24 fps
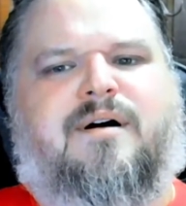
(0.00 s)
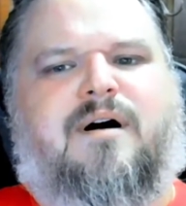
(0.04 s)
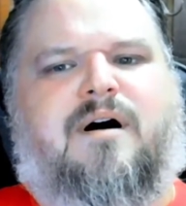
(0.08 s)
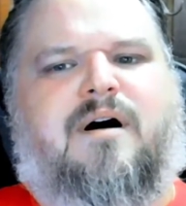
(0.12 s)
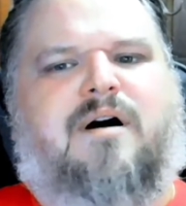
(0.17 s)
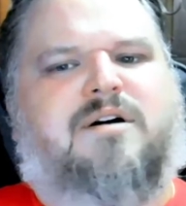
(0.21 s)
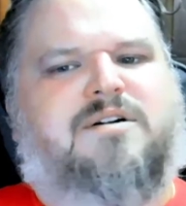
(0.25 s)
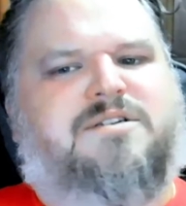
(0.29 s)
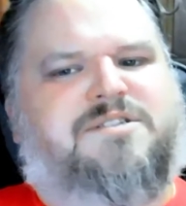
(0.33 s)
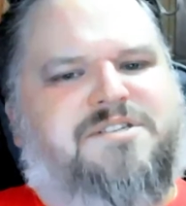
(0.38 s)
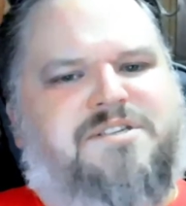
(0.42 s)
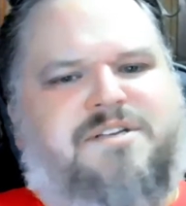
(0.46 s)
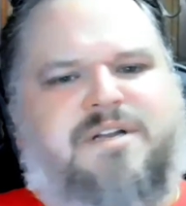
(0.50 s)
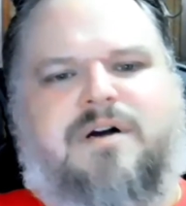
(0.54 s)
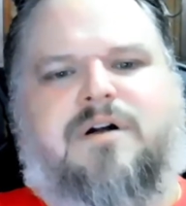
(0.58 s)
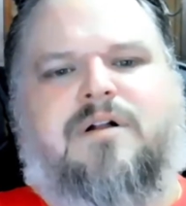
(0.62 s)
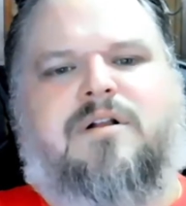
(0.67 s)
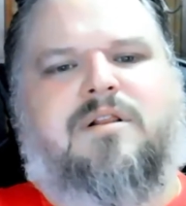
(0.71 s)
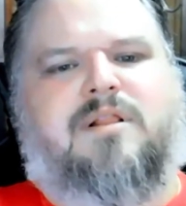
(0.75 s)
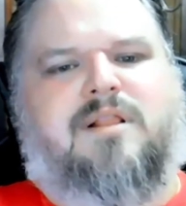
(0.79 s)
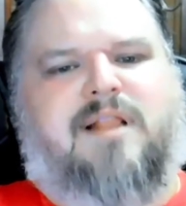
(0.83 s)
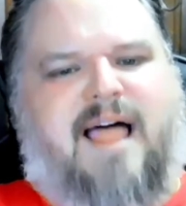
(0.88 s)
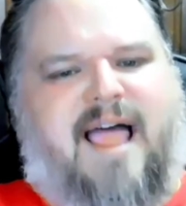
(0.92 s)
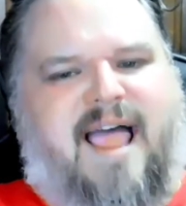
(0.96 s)
are
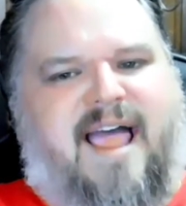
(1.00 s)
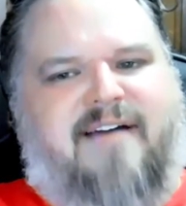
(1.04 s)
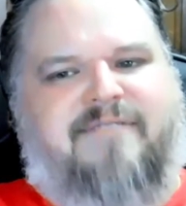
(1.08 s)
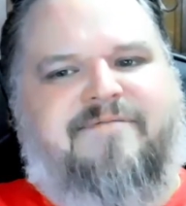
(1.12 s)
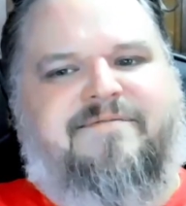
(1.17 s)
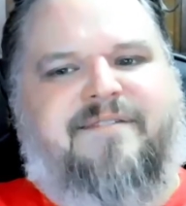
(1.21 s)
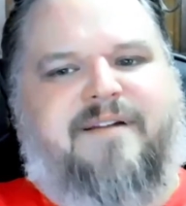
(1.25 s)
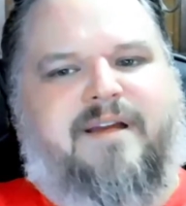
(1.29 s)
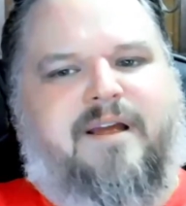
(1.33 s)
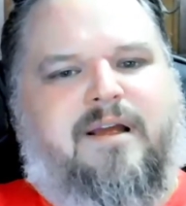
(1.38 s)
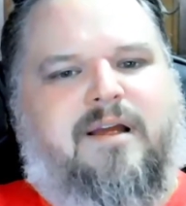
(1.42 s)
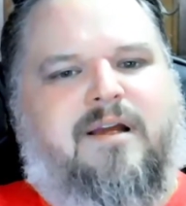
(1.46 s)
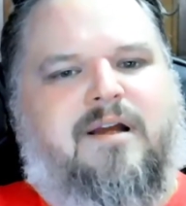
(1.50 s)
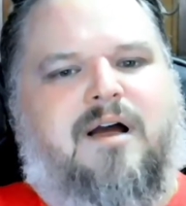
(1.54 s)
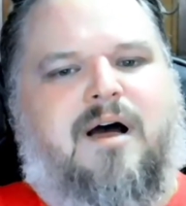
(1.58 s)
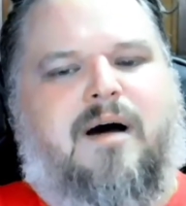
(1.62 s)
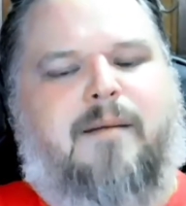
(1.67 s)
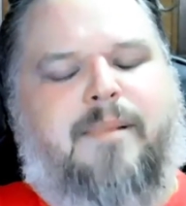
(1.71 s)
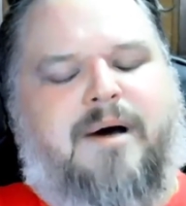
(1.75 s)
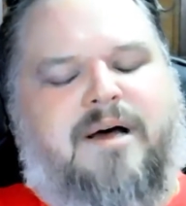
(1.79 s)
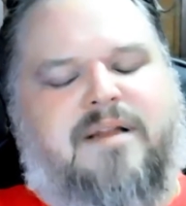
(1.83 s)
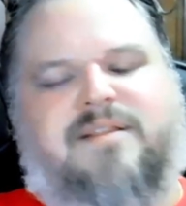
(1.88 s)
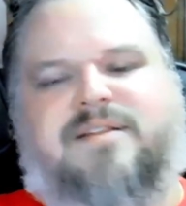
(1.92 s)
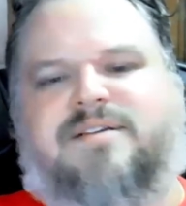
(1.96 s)
still laughing
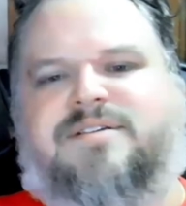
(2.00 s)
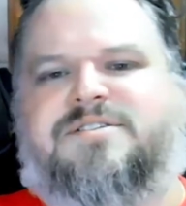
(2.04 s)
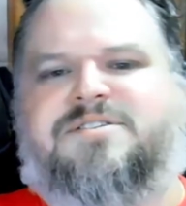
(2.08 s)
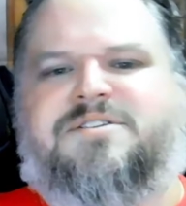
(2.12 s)
about this